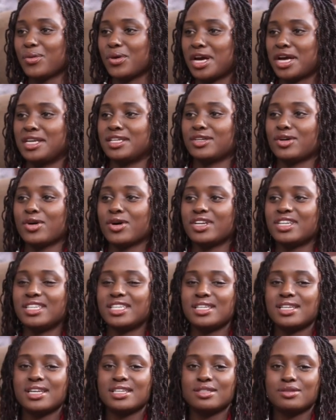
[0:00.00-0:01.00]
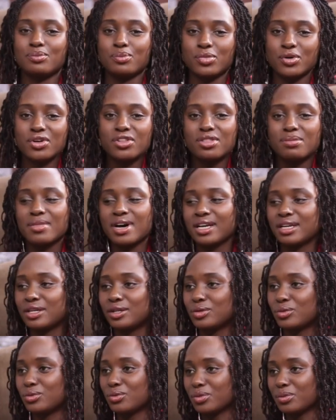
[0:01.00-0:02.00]
And God needed both man
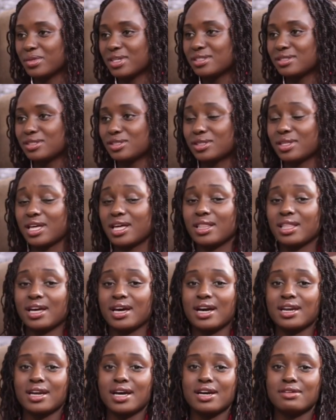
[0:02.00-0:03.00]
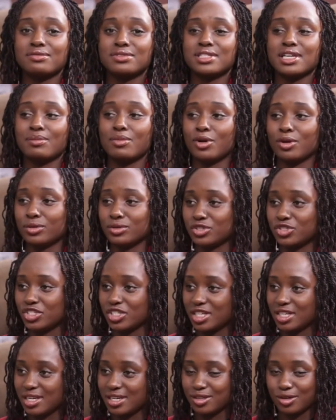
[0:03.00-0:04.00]
and woman so that they can have some
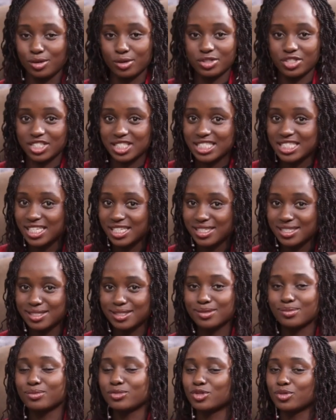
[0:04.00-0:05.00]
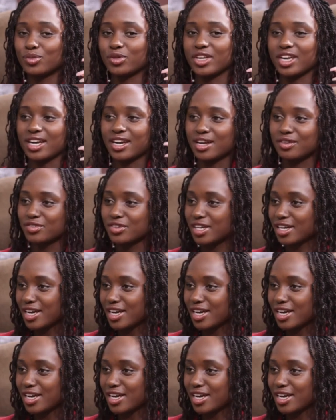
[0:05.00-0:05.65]
logistics, beyond